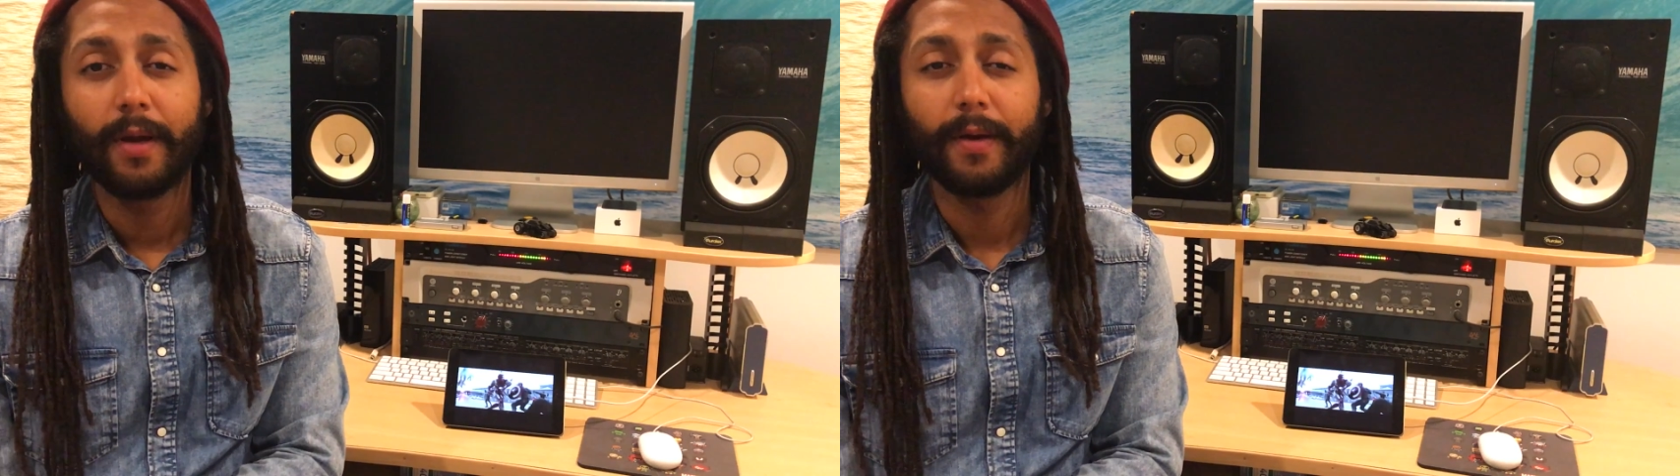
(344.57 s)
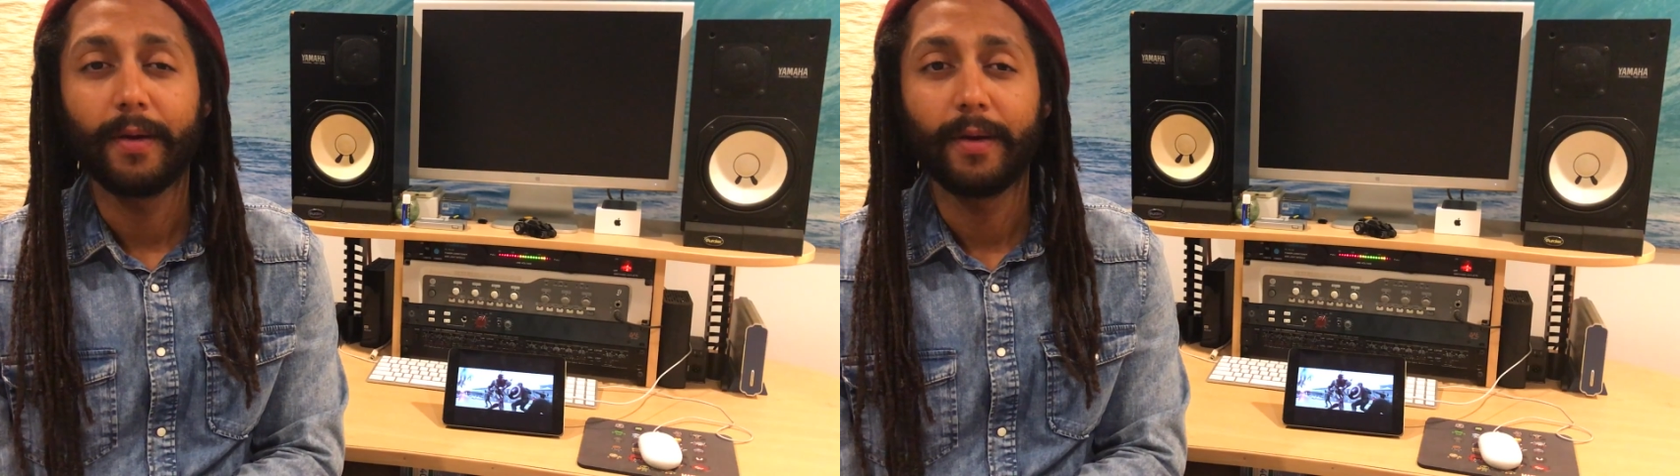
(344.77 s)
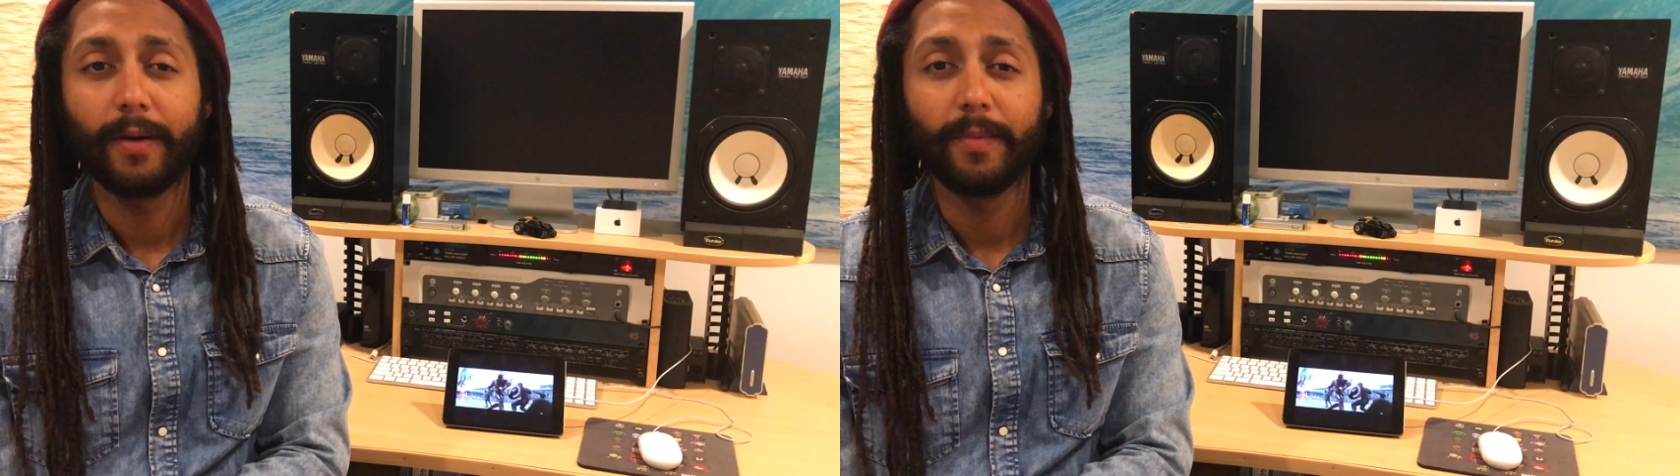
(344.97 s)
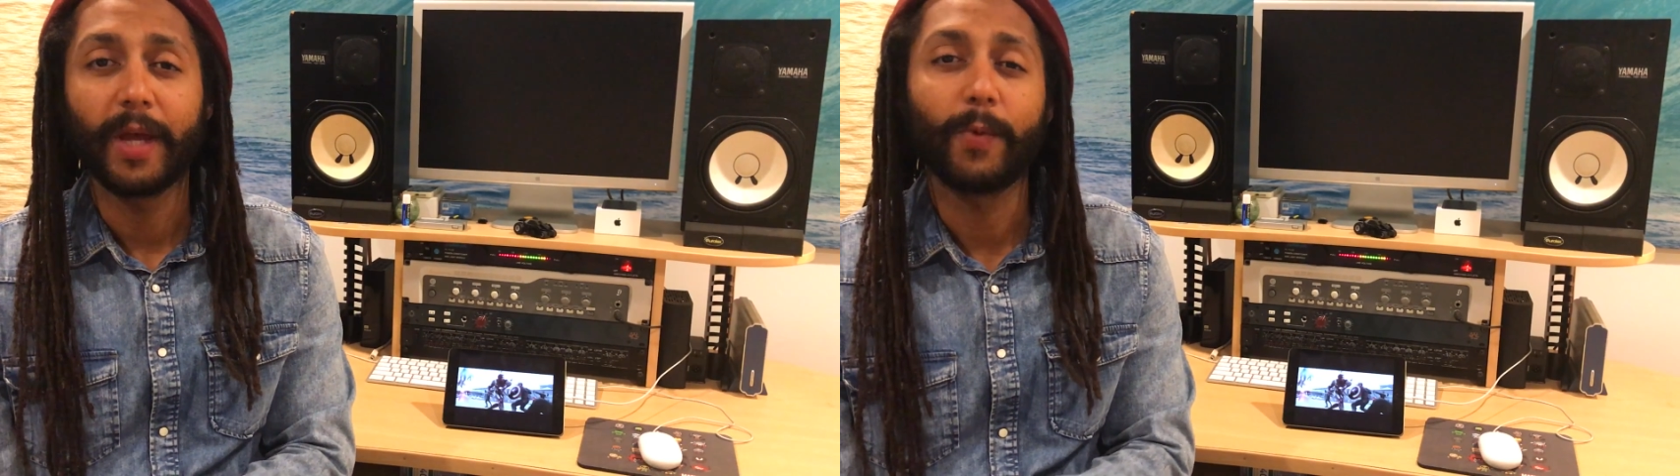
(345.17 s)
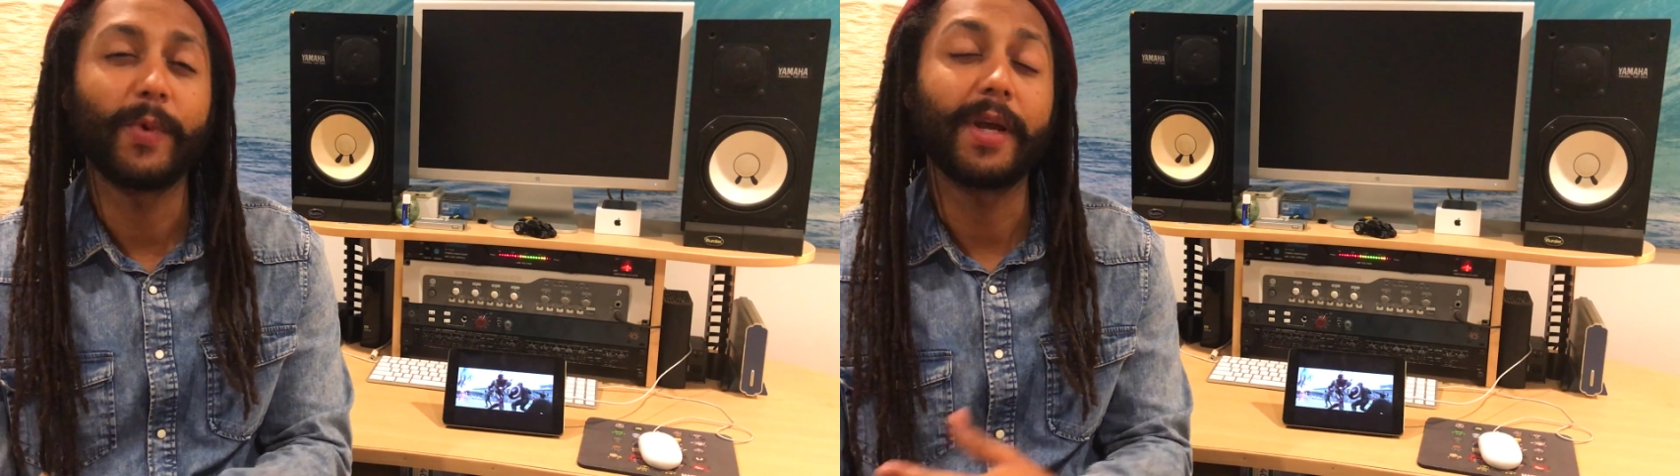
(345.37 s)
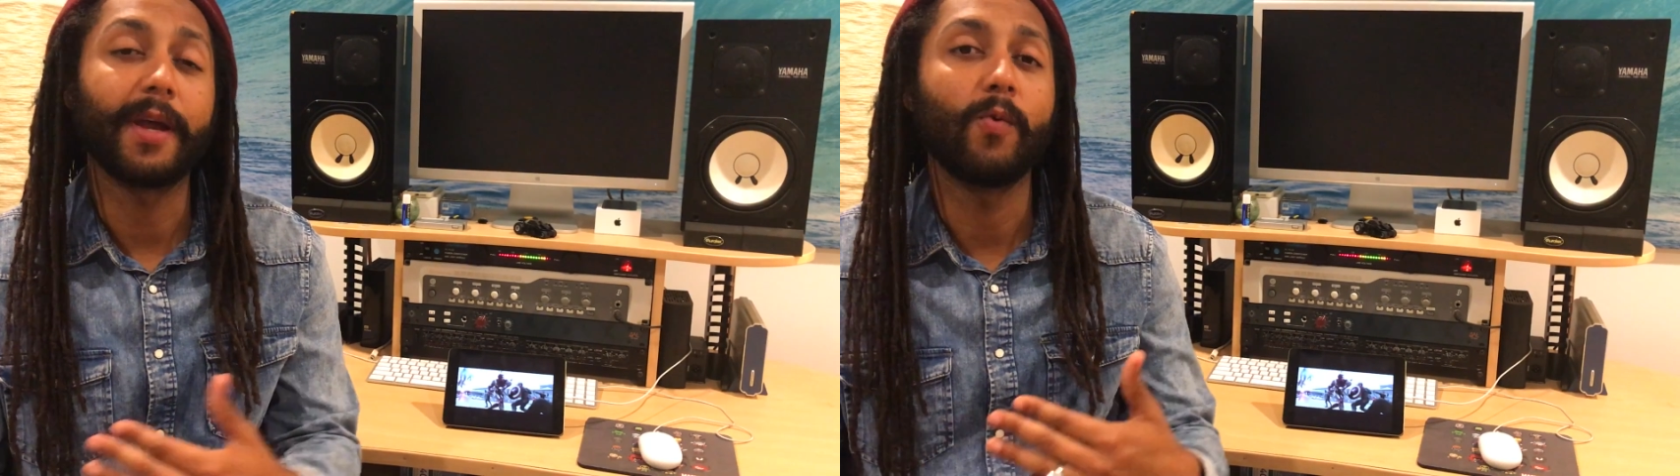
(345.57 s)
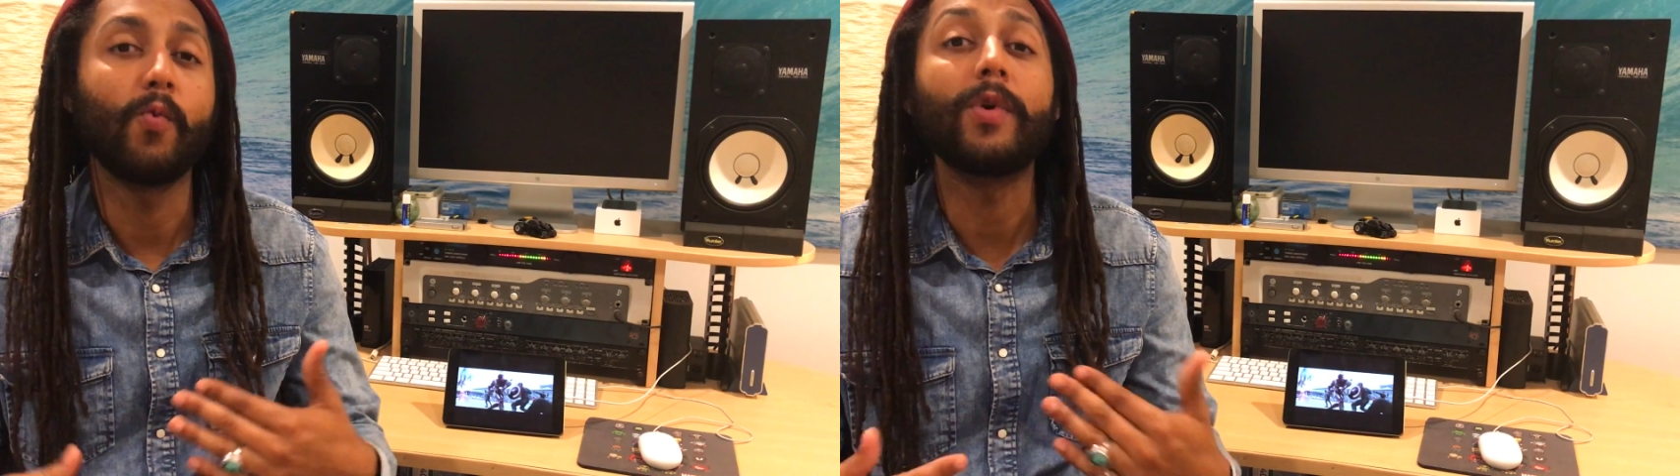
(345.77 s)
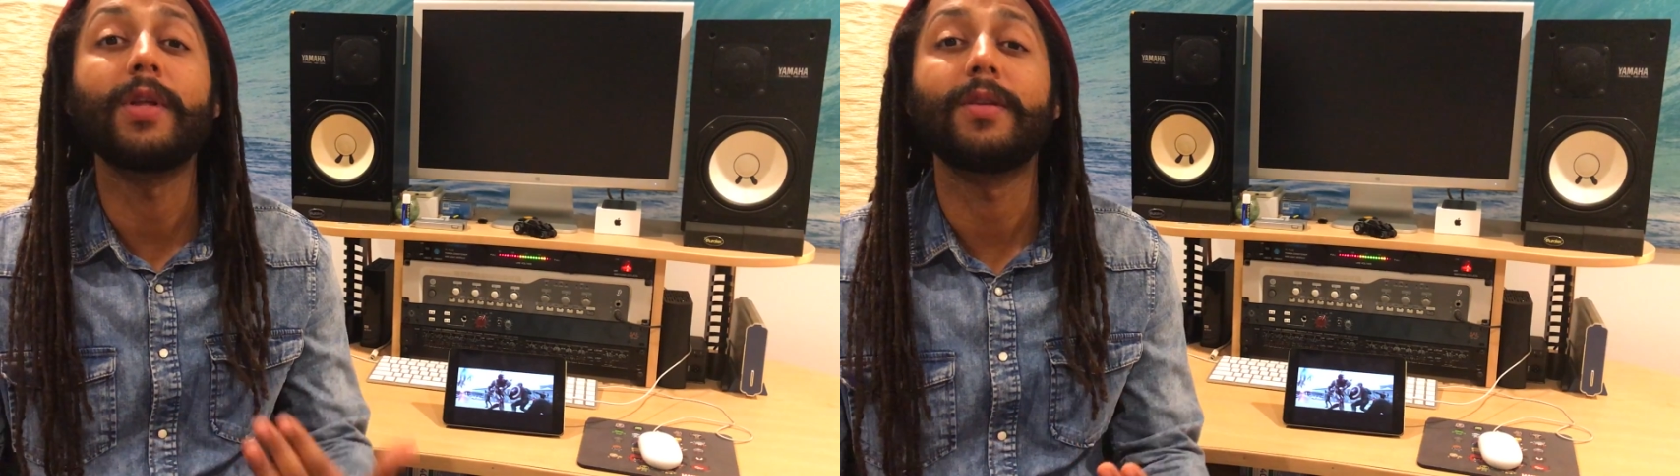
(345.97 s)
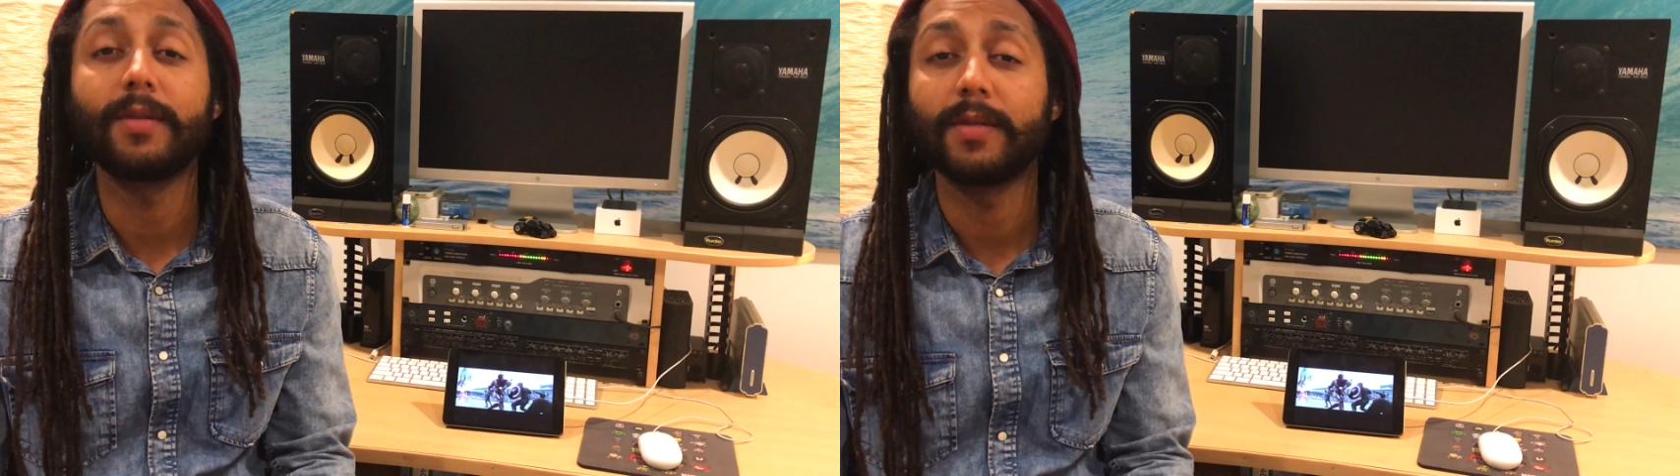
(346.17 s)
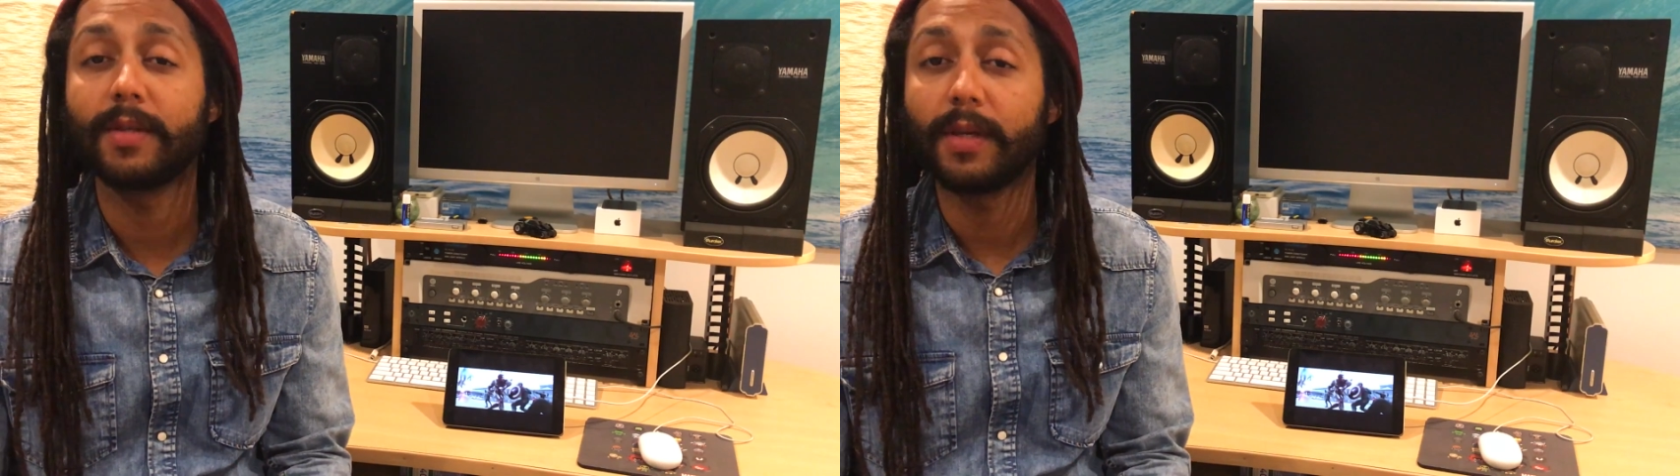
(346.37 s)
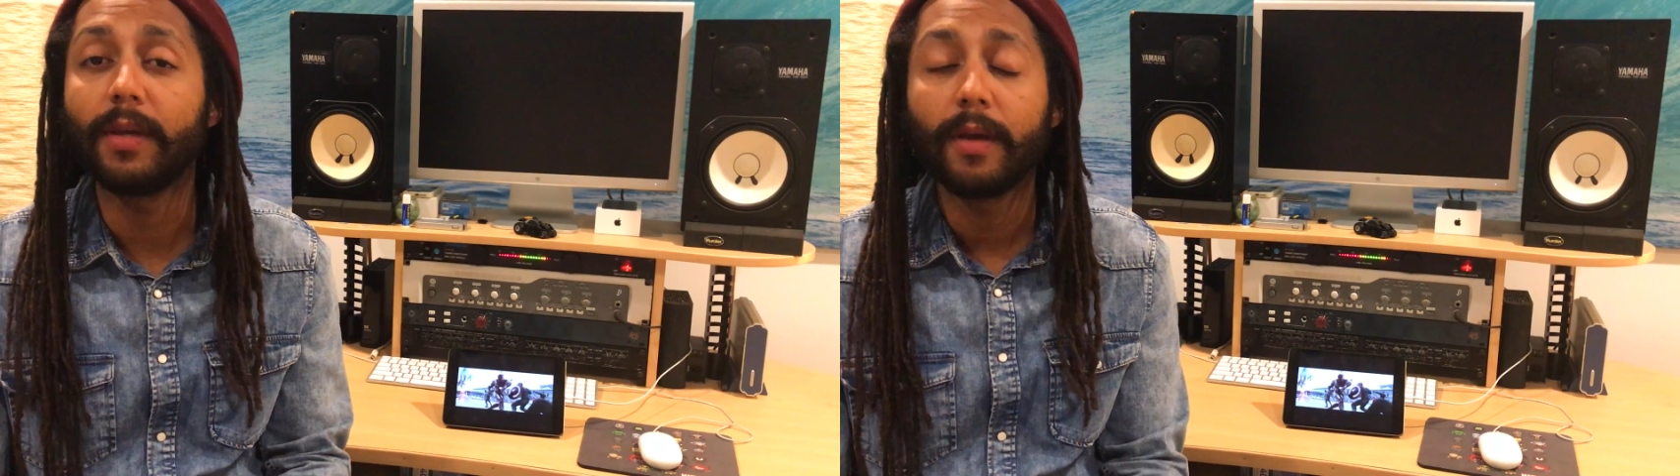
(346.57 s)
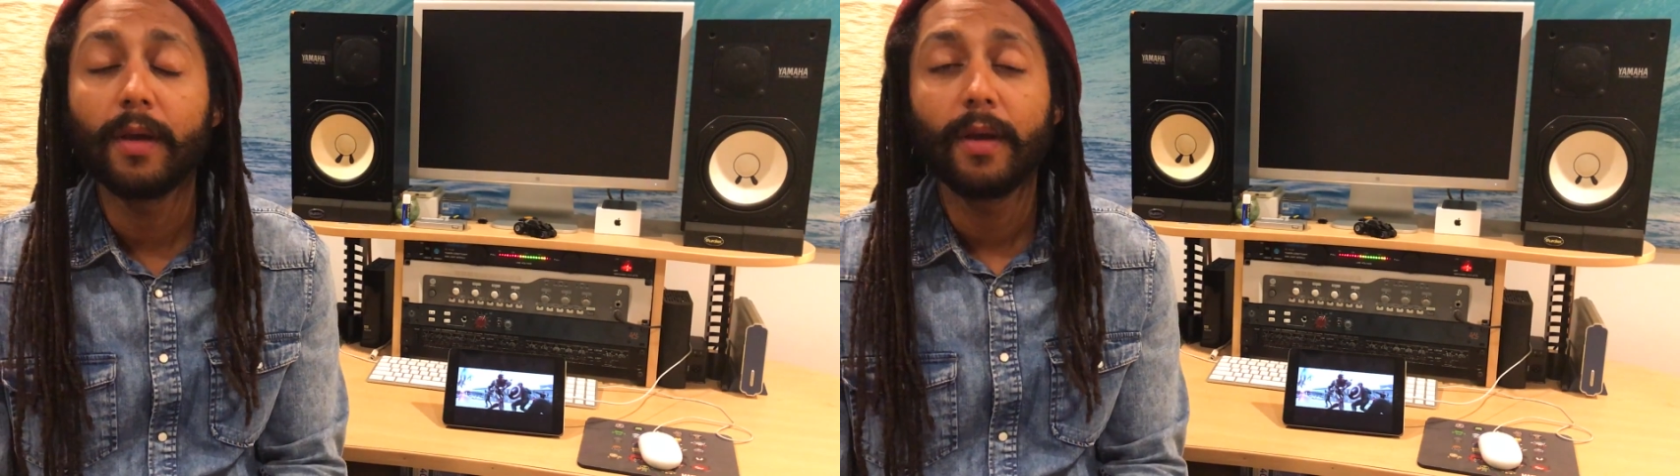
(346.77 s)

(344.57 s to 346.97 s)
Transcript: like we kind of wanted to see.